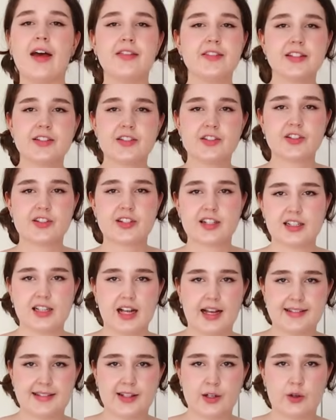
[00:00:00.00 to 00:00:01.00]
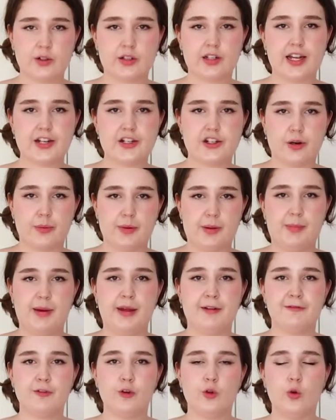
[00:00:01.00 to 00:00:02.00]
And this is just a classic online shopping
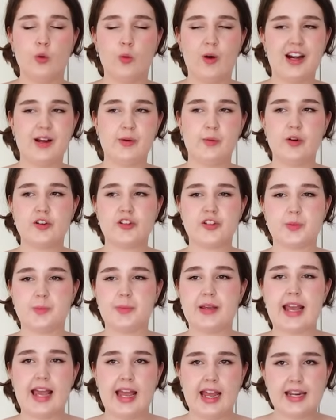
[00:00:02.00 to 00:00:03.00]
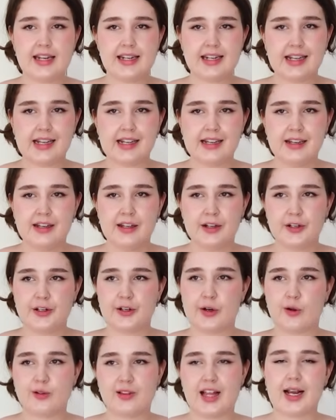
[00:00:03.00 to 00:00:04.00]
pitfall when it would just be handy, you
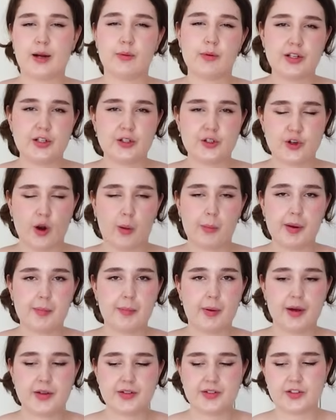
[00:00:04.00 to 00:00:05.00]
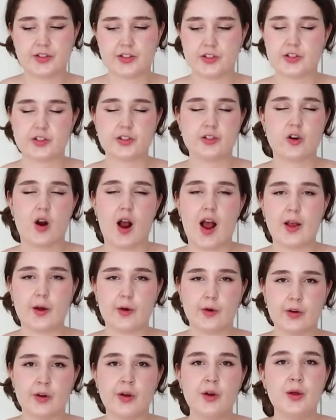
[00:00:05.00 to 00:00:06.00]
know, like when you shop in person to just try
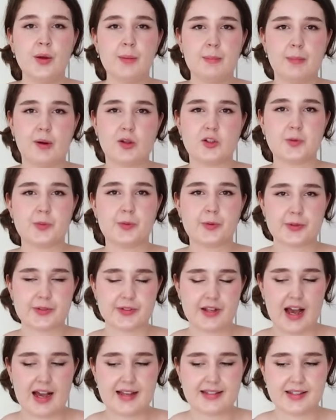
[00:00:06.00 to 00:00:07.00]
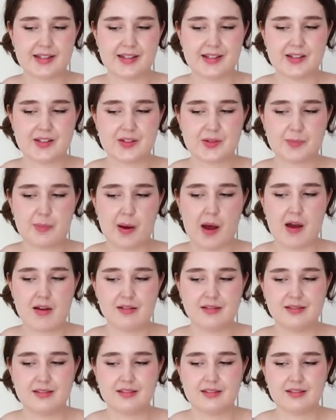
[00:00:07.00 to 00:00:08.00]
on multiple sizes,
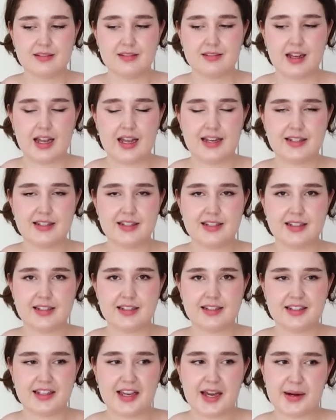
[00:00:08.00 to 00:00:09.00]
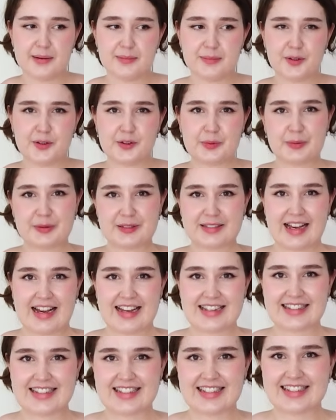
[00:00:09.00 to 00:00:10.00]
but I didn't get multiple
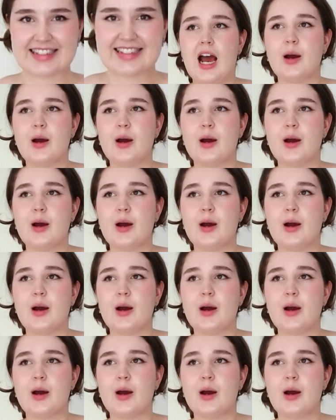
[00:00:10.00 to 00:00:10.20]
sizes.